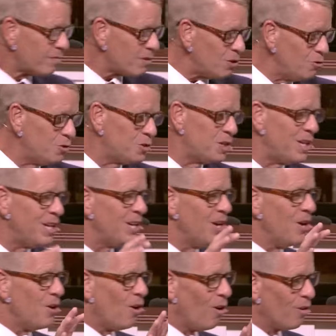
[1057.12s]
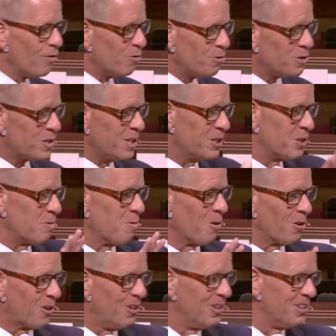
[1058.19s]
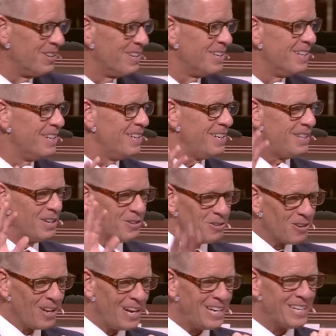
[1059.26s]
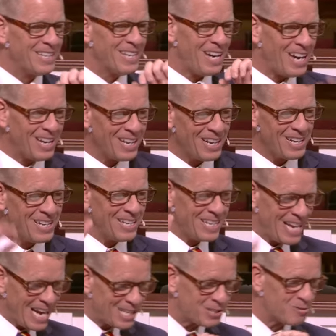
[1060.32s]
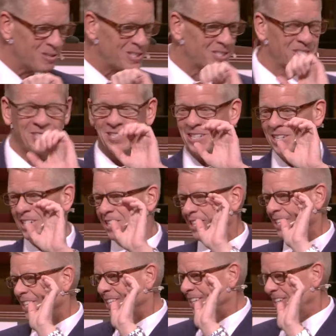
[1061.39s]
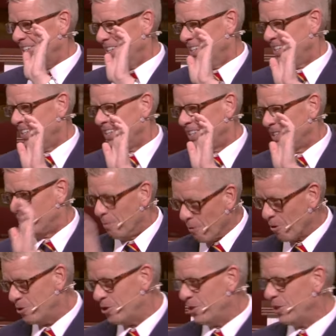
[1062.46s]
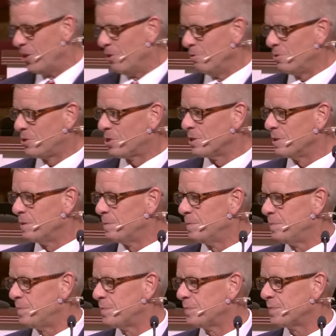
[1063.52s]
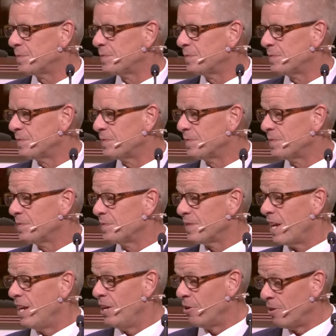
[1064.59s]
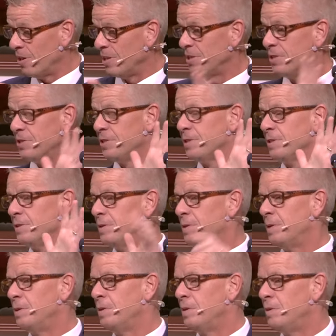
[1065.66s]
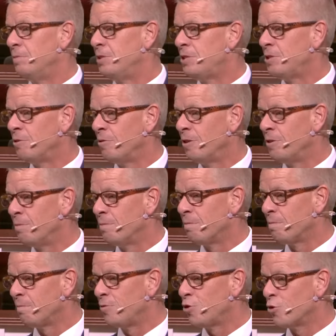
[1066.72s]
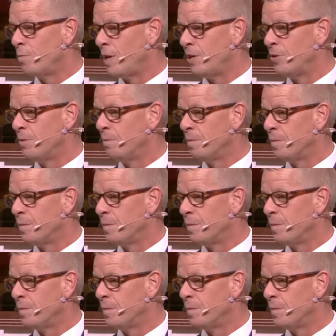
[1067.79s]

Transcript: you see all of those things at work the underlining, the highlighting, the asterisks, the margin notes. And there it is Mysterium Tremendum.